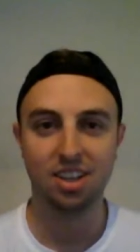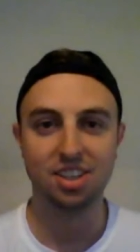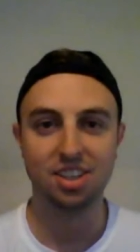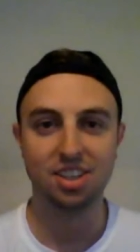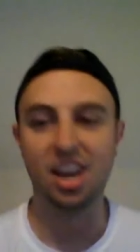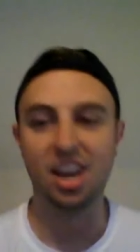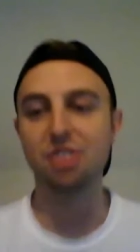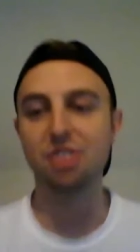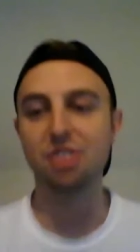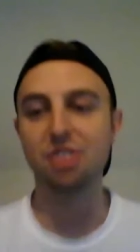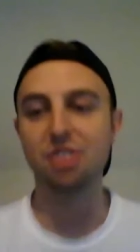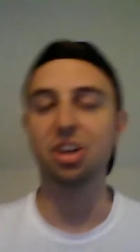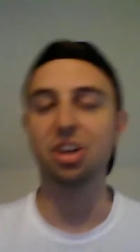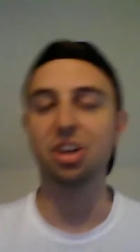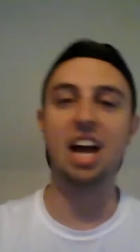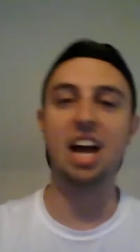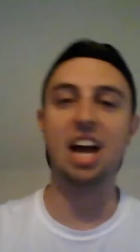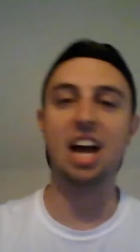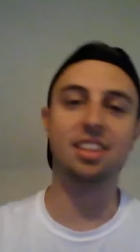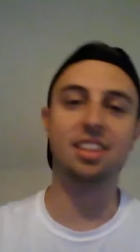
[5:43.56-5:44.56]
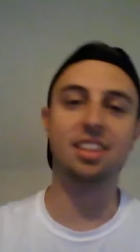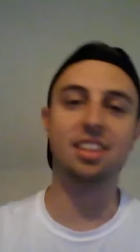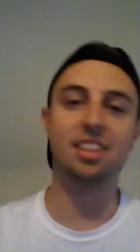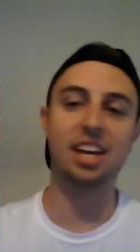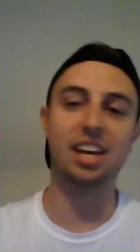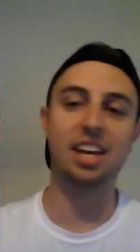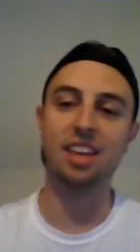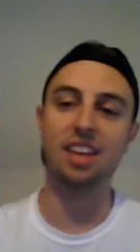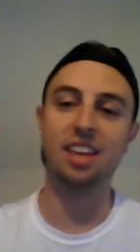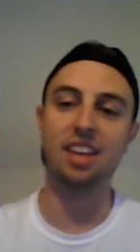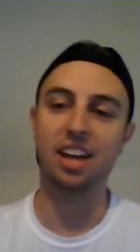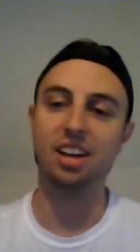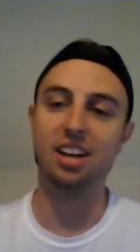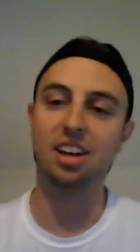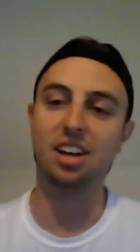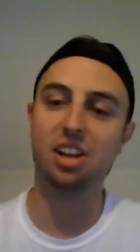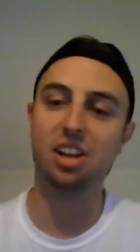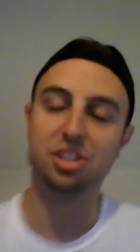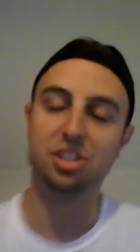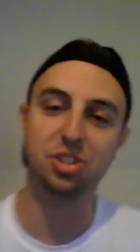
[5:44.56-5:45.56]
you really got to think that
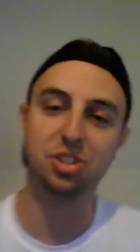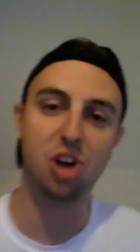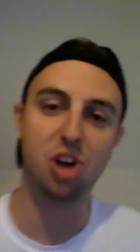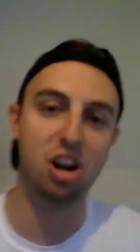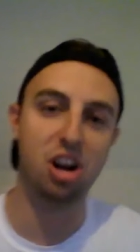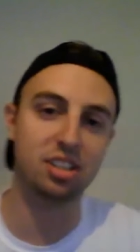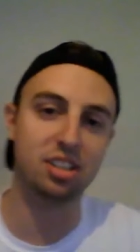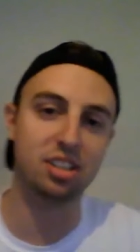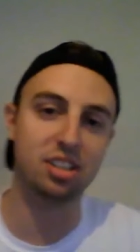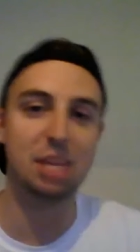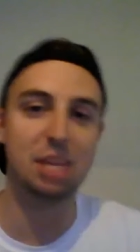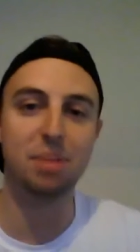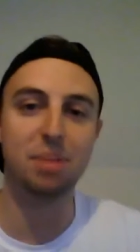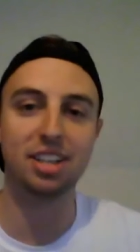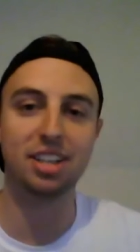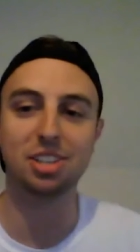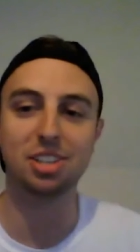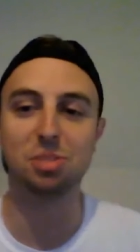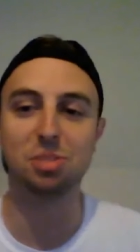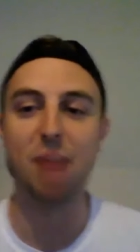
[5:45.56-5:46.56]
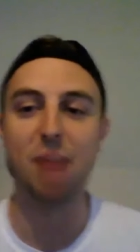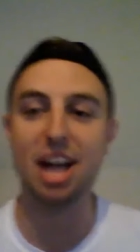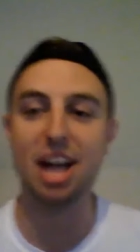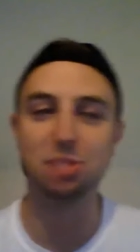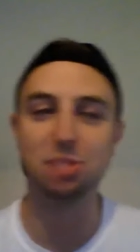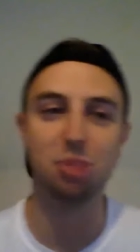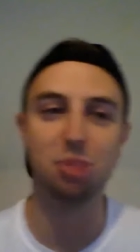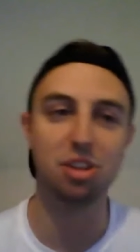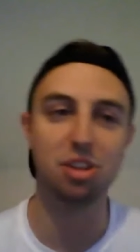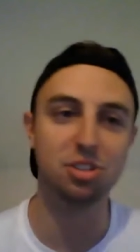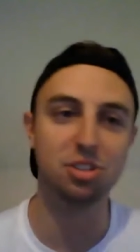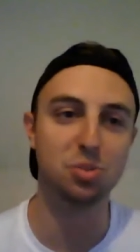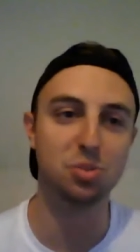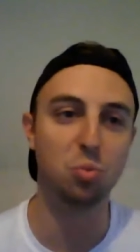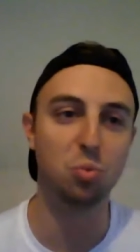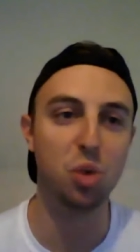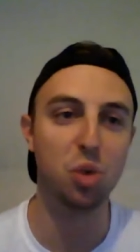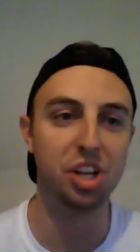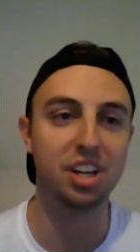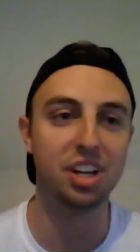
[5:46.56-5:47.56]
a strong team like the Smash Brothers
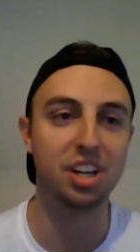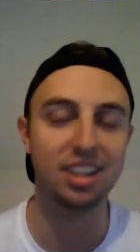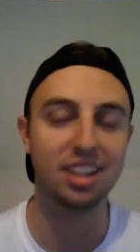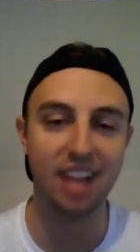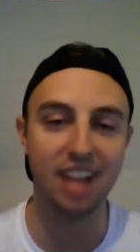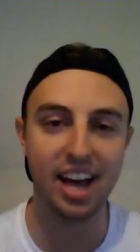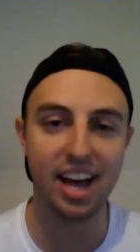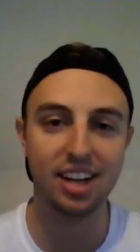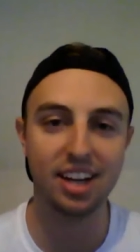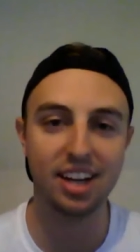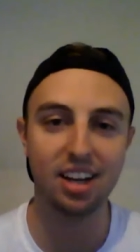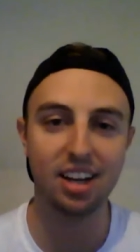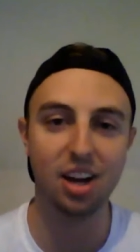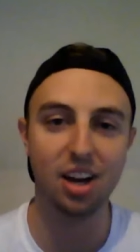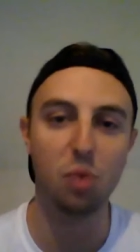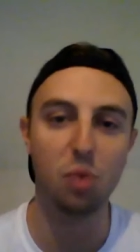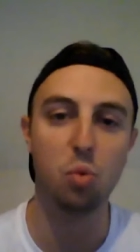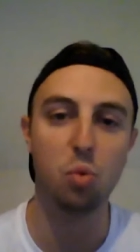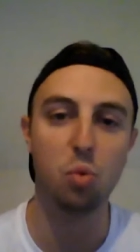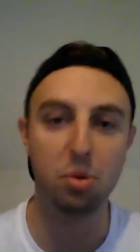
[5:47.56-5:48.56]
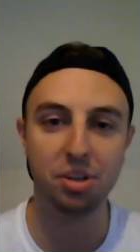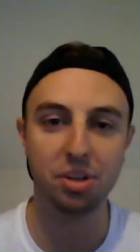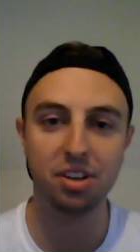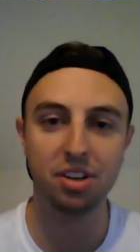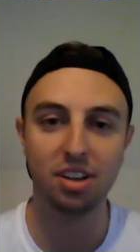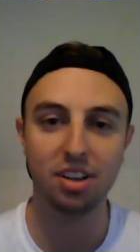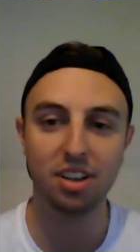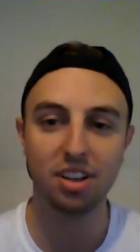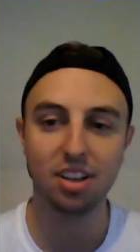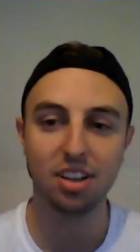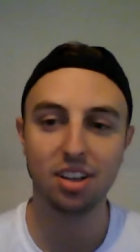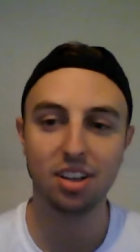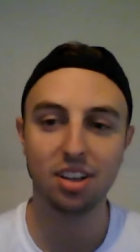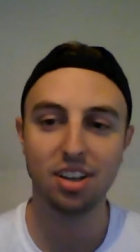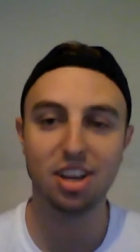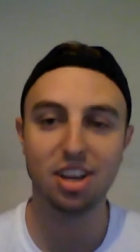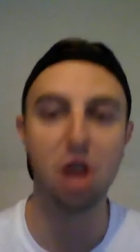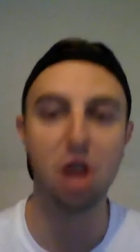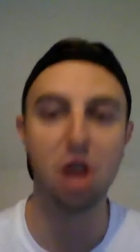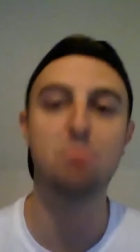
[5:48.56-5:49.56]
wouldn't let a woman
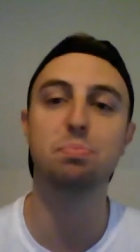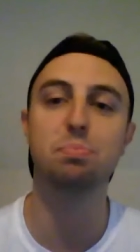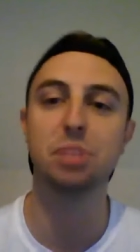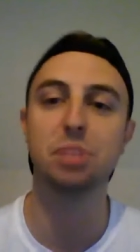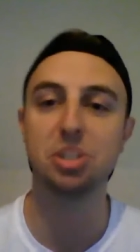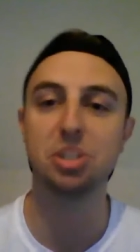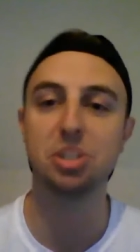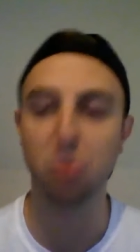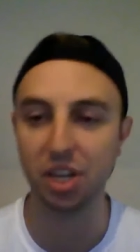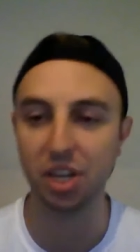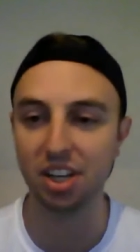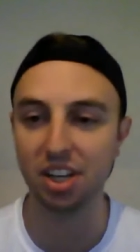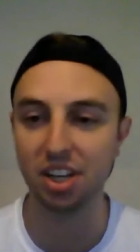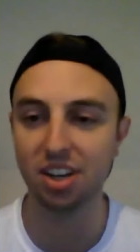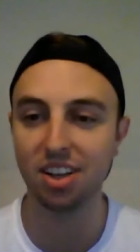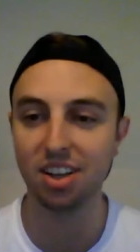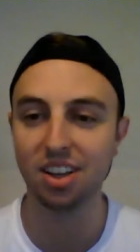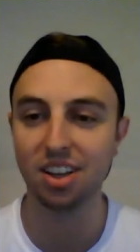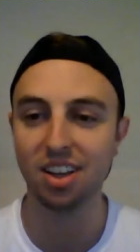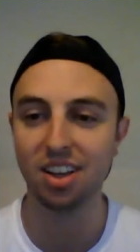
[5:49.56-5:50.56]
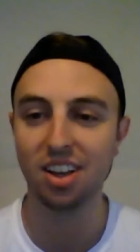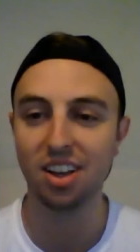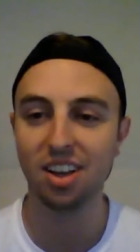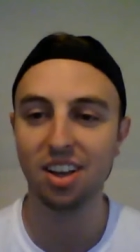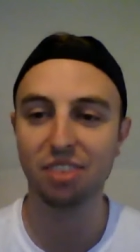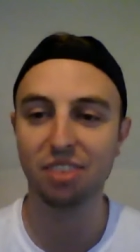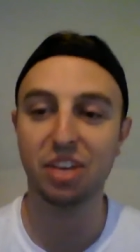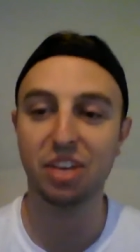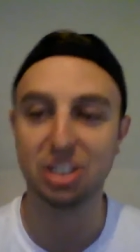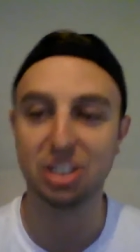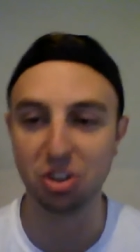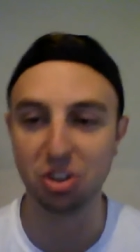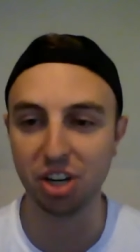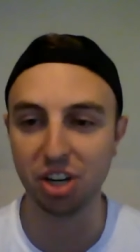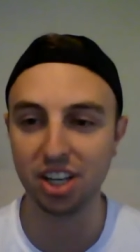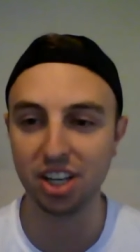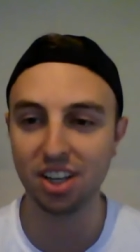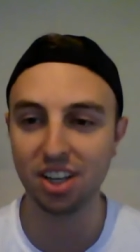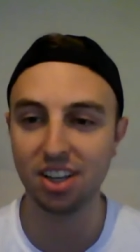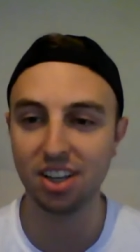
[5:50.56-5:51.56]
come between
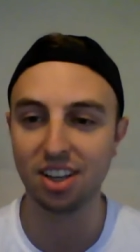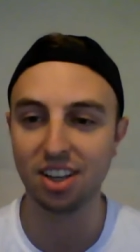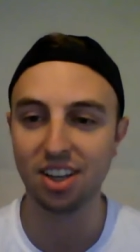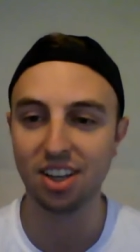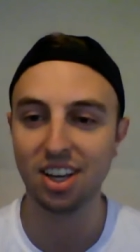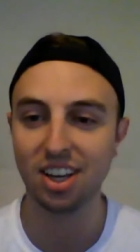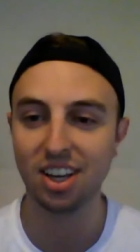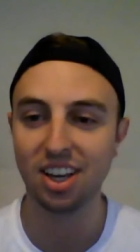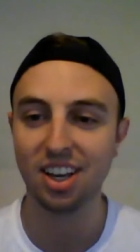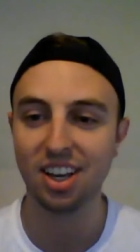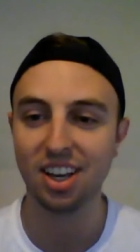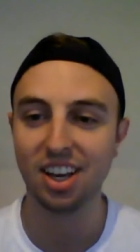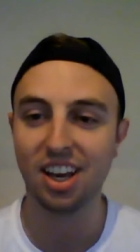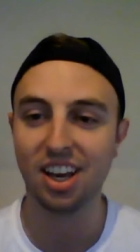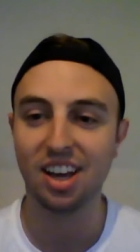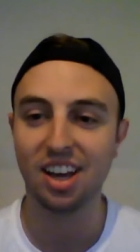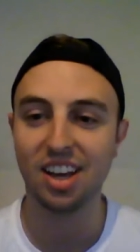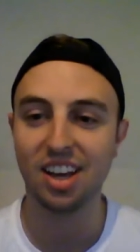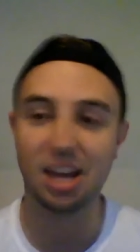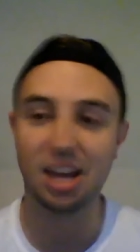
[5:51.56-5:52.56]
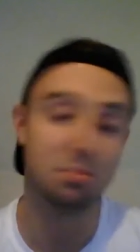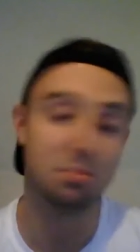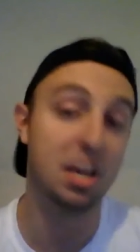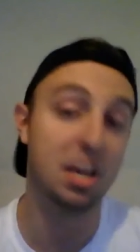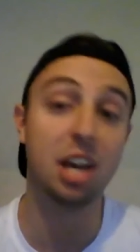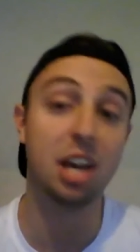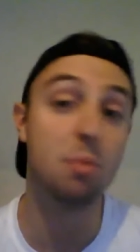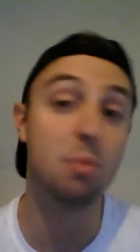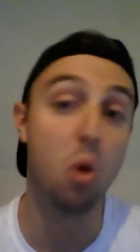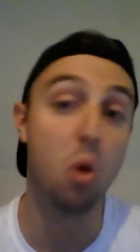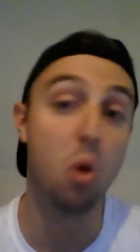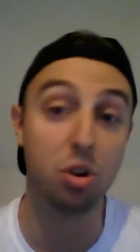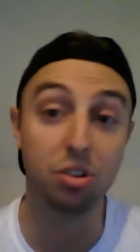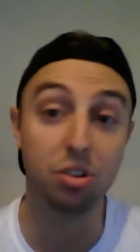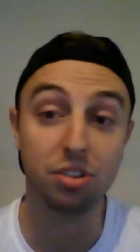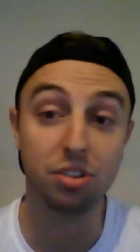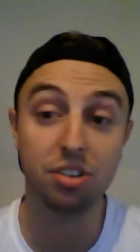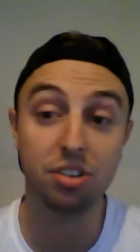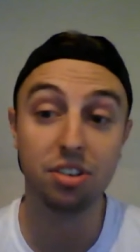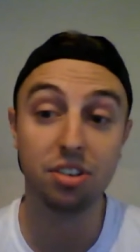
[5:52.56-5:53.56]
victory and being
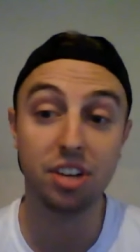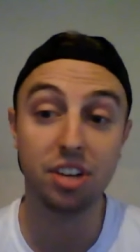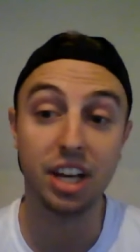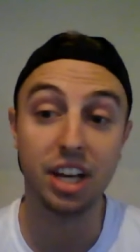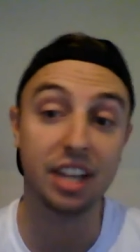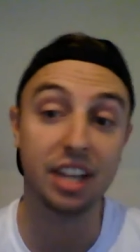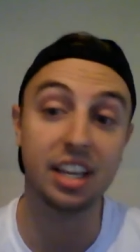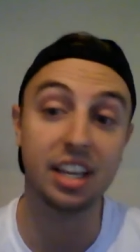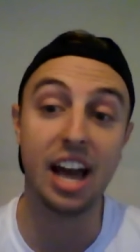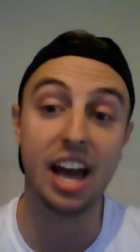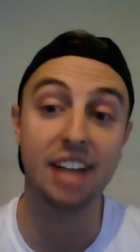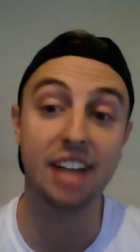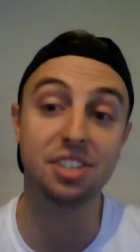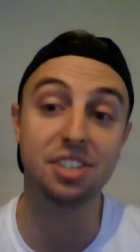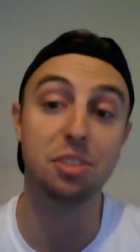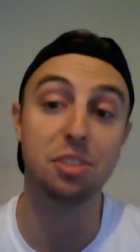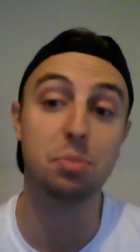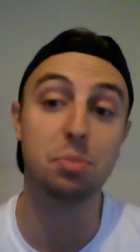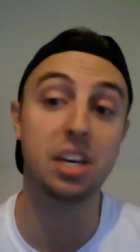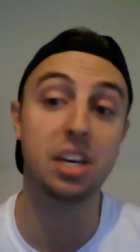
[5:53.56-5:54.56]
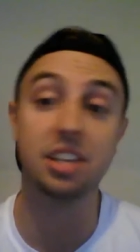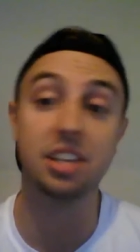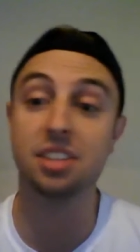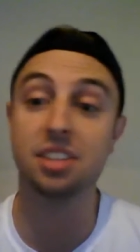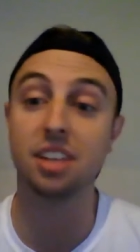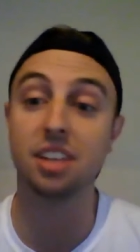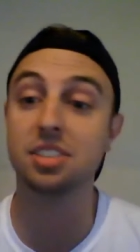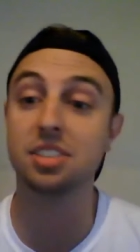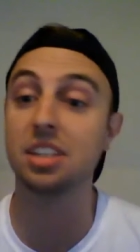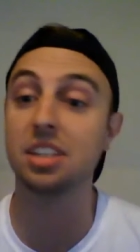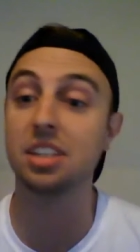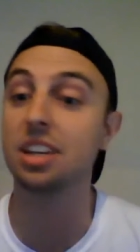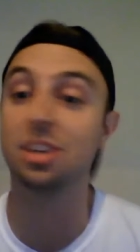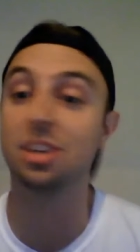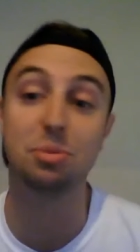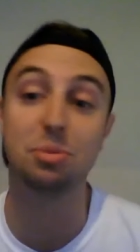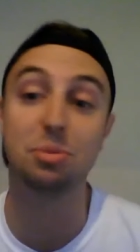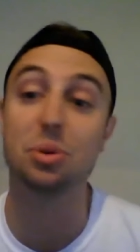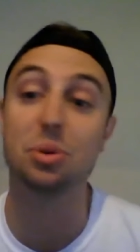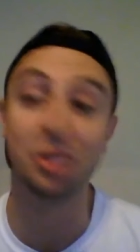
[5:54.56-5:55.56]
immortal in the eyes of the BSFC
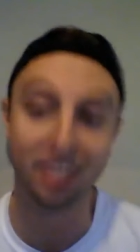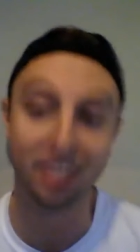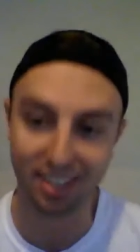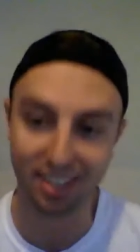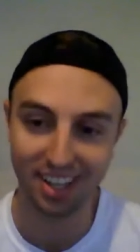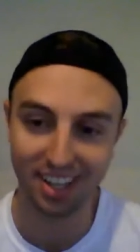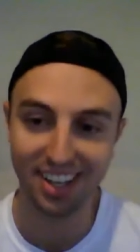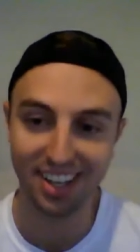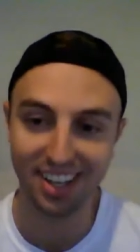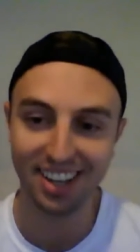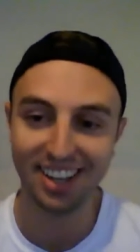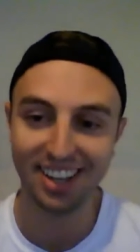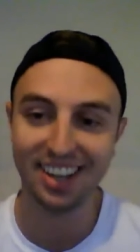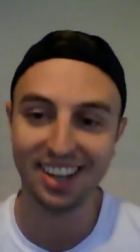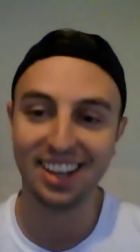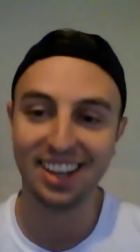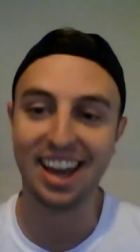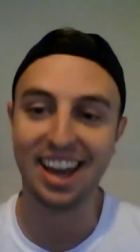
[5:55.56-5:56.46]
community. Absolutely. And